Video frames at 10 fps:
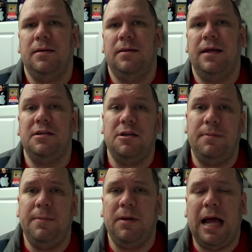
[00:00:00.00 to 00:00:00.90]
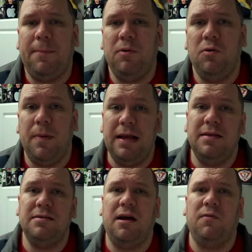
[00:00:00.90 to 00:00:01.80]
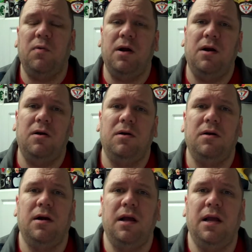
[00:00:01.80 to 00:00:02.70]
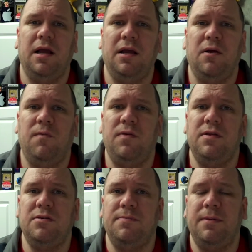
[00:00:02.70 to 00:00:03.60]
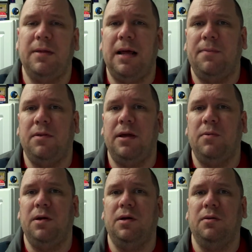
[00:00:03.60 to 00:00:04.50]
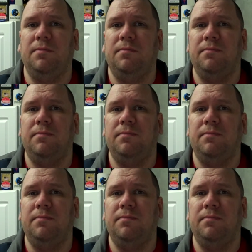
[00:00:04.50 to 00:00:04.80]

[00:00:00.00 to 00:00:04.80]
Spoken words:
Thanks to the people at Apple who made the software, and hopefully there's some people at Apple that will